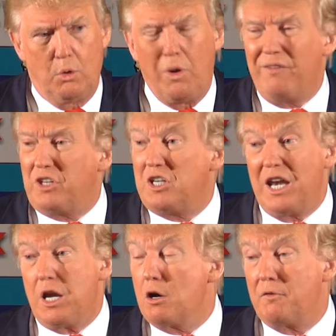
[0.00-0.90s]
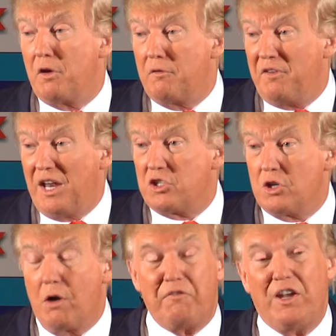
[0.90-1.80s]
We have to take care of our vets.
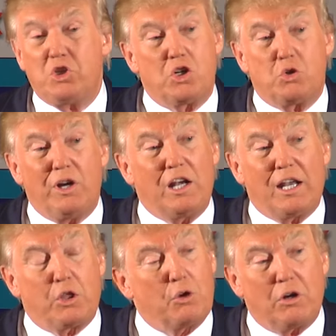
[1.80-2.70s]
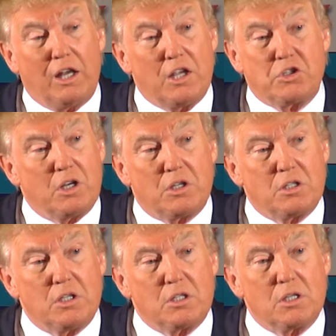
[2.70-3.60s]
Our vets are treated like third class
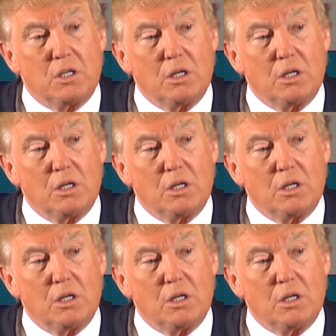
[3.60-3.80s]
citizens,